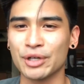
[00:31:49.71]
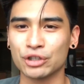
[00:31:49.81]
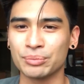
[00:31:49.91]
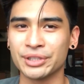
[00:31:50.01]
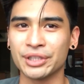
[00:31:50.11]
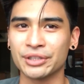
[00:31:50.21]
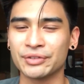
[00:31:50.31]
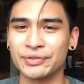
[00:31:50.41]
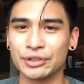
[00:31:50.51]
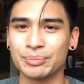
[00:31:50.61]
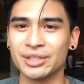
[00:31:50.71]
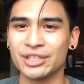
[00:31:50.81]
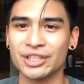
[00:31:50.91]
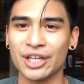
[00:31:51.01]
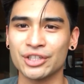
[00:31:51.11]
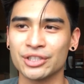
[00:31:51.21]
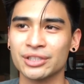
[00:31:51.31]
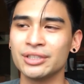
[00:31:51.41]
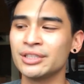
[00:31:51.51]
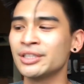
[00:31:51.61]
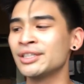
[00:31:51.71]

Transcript: Metro Manila, Philippines, Asia.